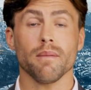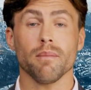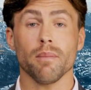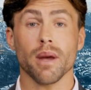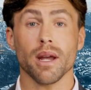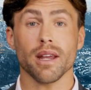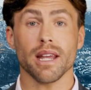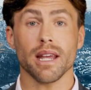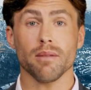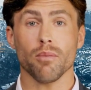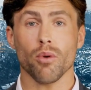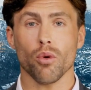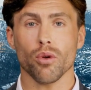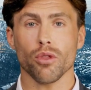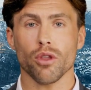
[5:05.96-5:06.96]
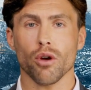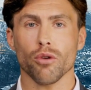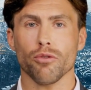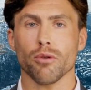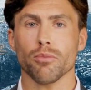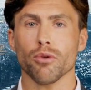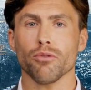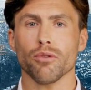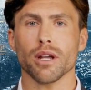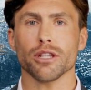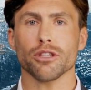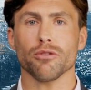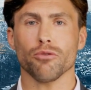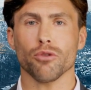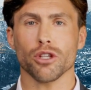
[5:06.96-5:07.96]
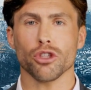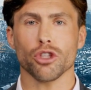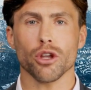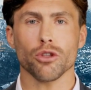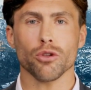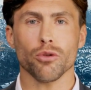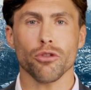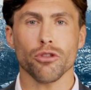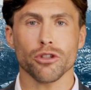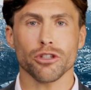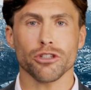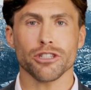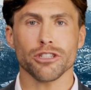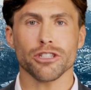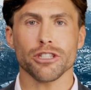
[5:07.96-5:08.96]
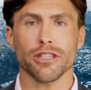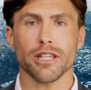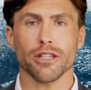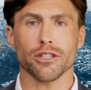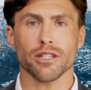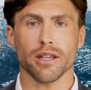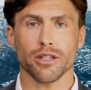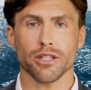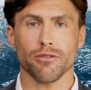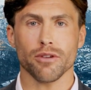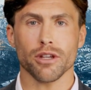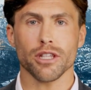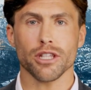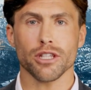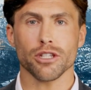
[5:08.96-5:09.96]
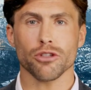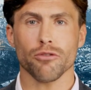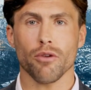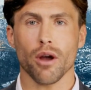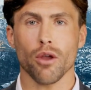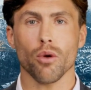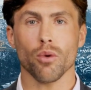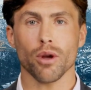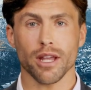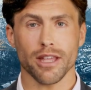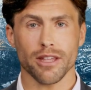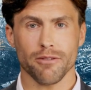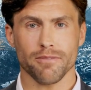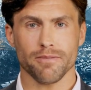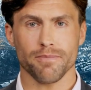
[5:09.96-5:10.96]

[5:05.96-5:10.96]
Bergen port often provides free shuttles to the city centre if the quay is far away.